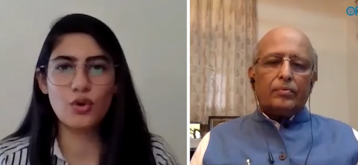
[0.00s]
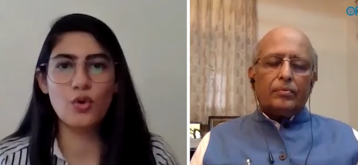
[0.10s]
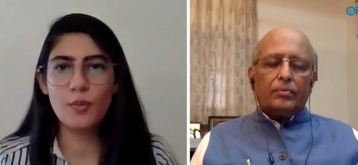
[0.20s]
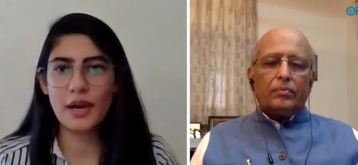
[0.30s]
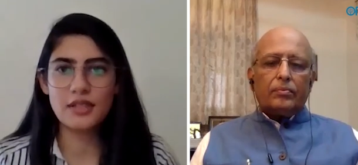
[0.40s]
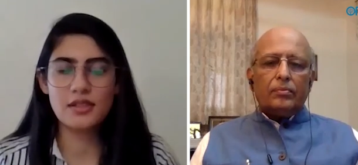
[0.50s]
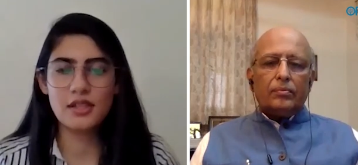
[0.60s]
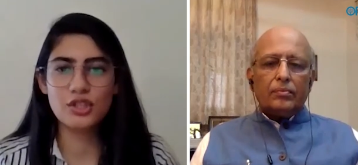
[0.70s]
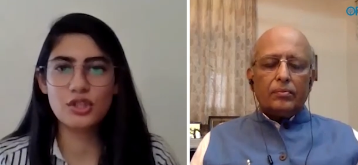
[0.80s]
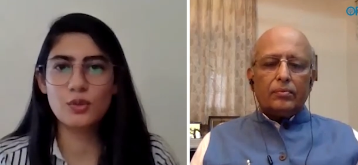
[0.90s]
Speaker 1: or home
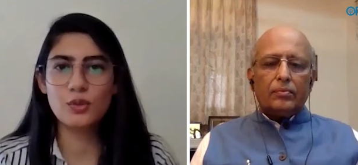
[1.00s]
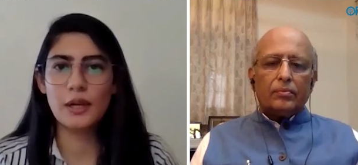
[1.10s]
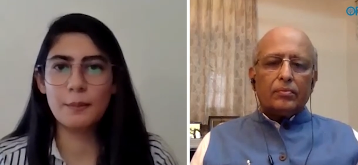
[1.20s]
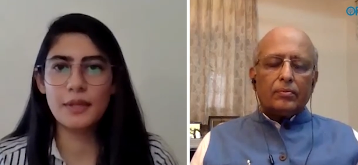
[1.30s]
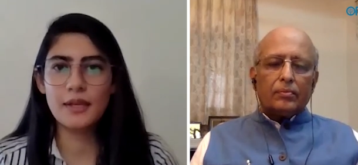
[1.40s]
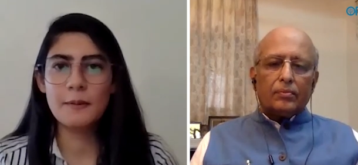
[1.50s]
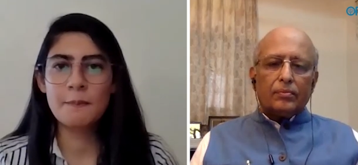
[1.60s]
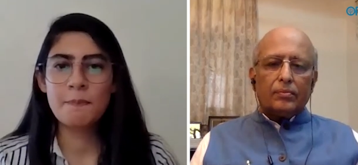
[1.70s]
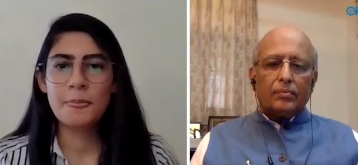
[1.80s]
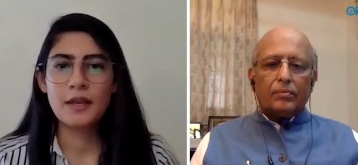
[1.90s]
isolation will
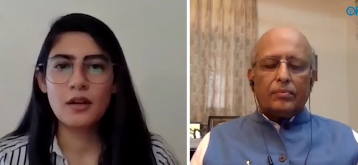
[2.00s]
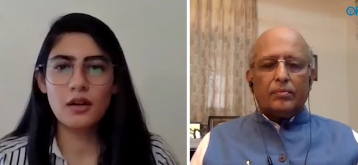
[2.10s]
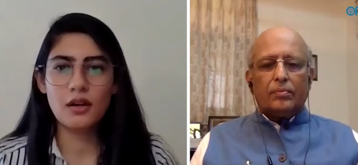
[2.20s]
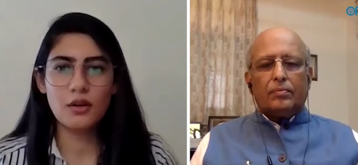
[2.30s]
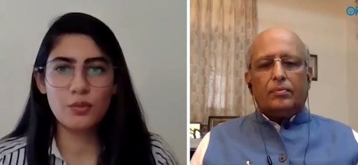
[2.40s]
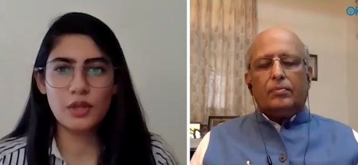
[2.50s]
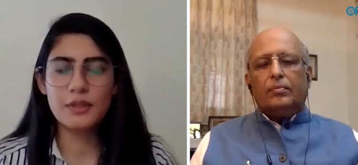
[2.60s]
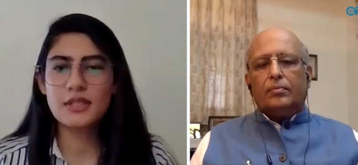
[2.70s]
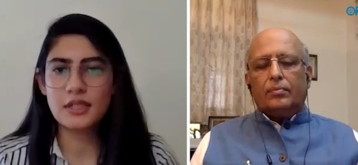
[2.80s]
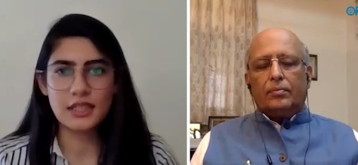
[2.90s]
be uh,
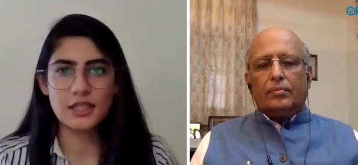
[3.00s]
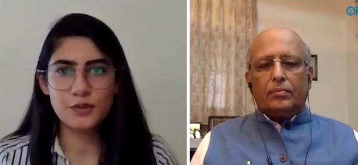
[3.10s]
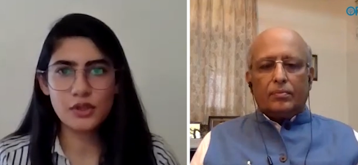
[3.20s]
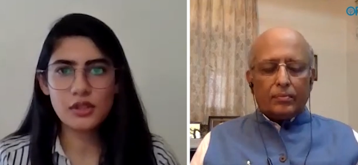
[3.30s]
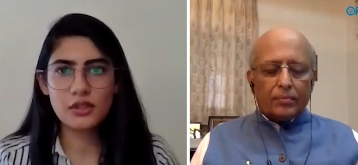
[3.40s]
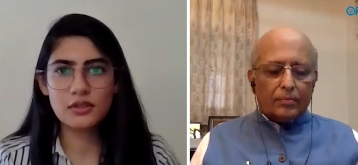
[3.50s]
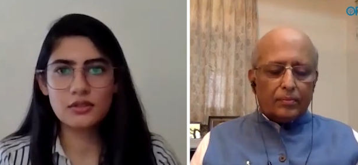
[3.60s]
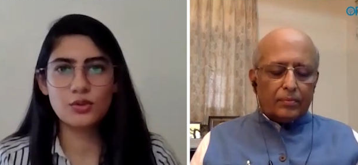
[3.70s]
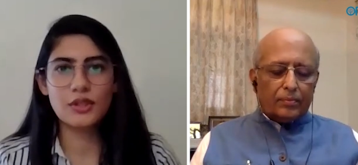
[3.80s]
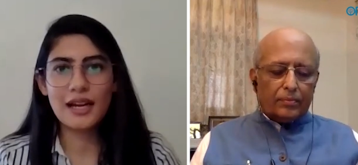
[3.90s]
will be successful
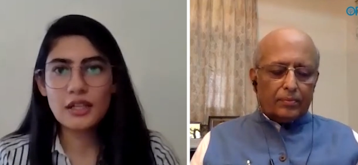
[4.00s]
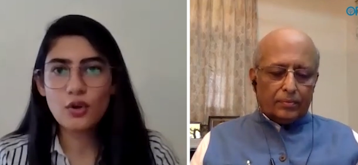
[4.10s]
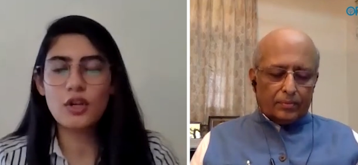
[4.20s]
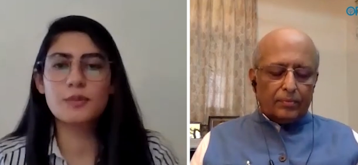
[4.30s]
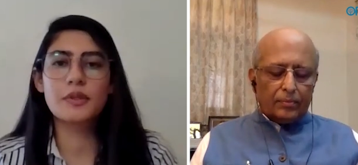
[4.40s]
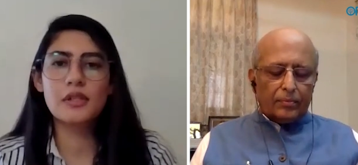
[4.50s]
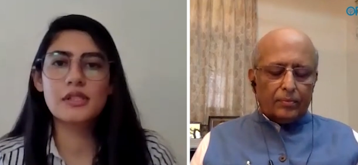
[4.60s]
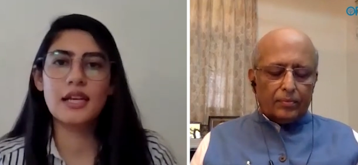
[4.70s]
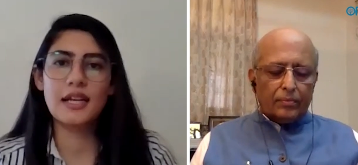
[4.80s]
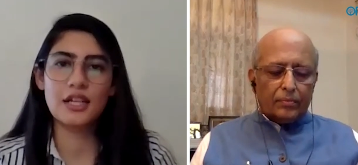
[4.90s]
so that
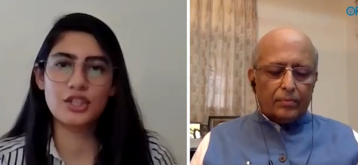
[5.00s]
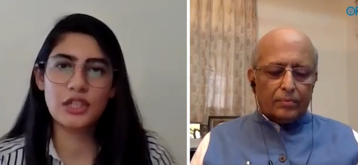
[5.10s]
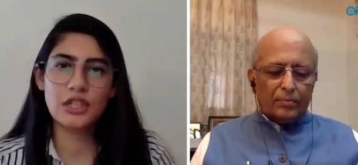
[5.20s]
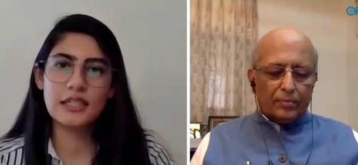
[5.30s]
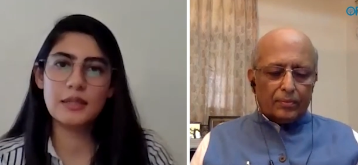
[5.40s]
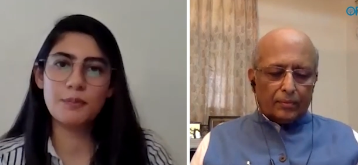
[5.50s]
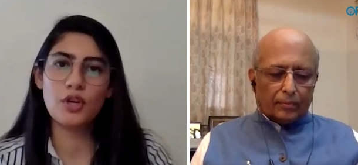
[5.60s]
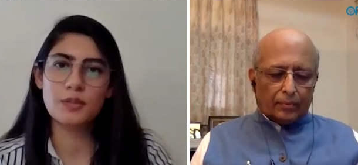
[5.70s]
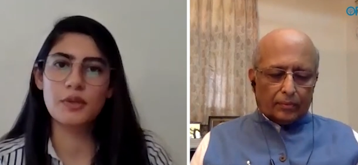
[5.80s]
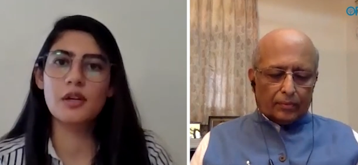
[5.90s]
hospitals can actually keep
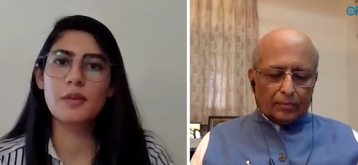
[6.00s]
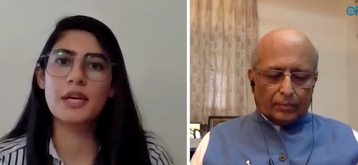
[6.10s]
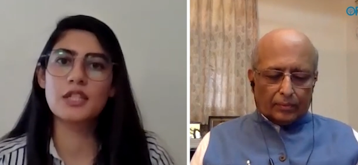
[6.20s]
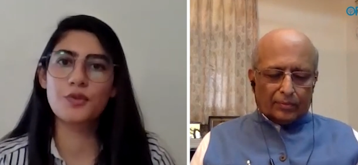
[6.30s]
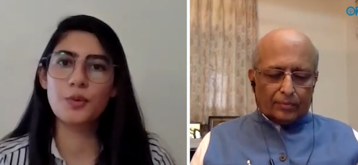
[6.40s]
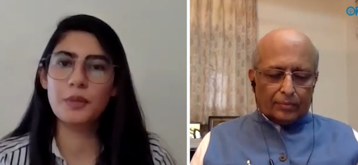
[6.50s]
hospital beds for